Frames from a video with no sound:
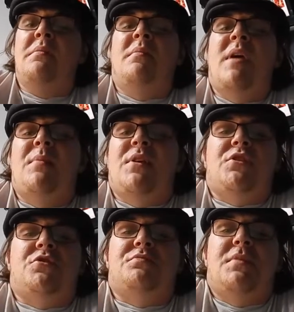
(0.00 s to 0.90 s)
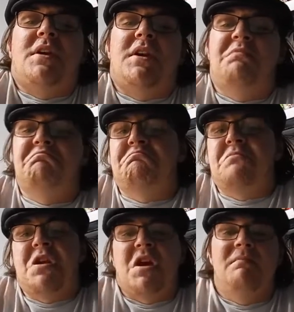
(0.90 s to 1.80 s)
Maybe it's just me.
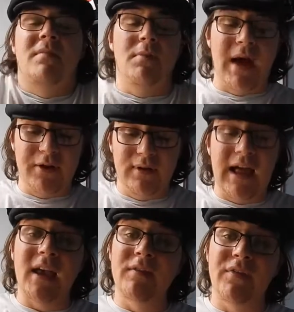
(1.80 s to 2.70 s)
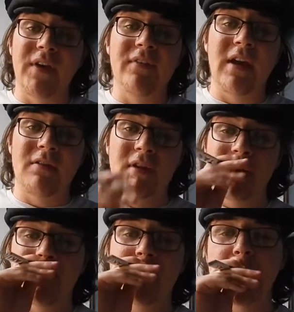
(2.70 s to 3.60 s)
Meh. But I don't like it, but fitting the hand really
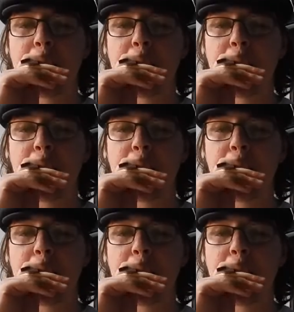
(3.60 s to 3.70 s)
good.